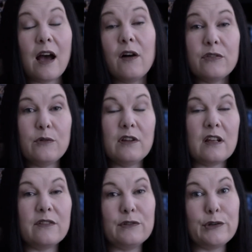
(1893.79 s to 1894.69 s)
also a
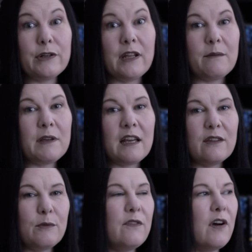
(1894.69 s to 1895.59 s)
lot of learning
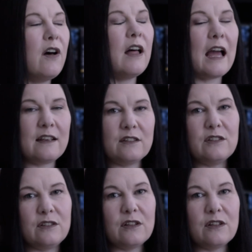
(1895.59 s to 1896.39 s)
because we've all had to